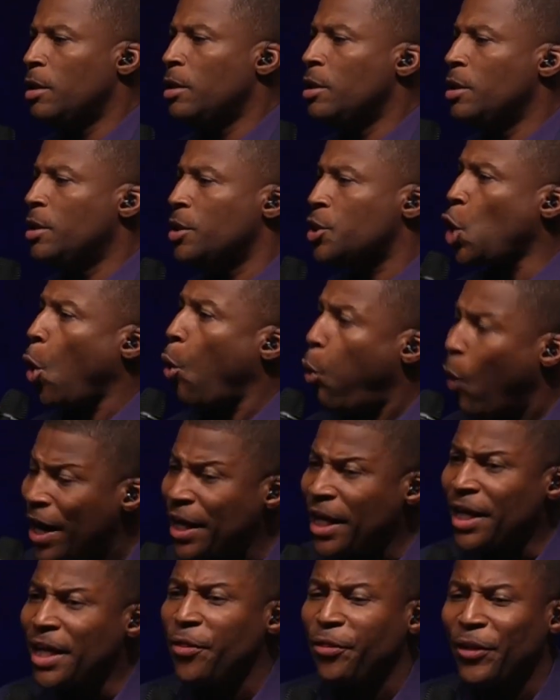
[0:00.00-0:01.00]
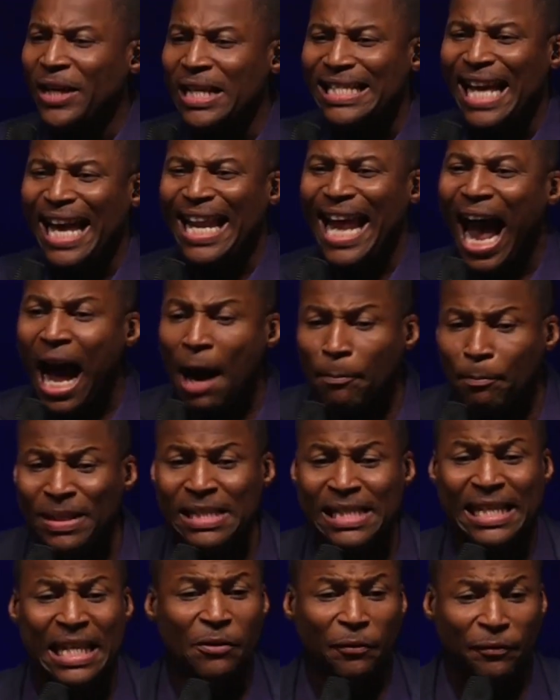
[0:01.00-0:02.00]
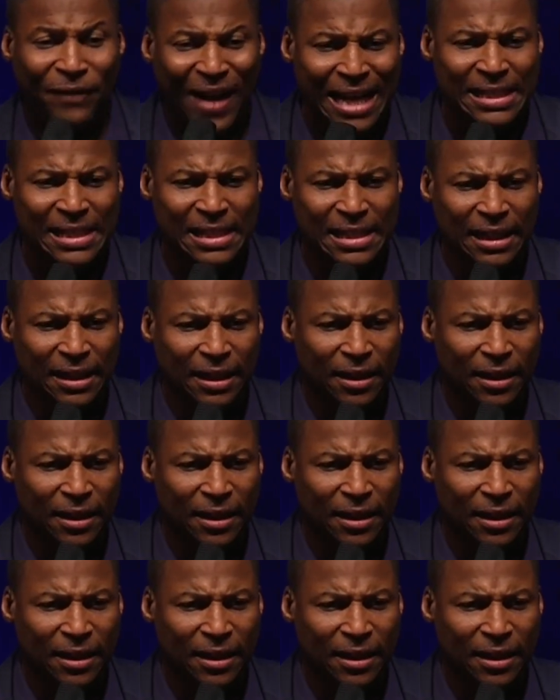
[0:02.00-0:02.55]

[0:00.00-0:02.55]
So one of the things that happens in fasting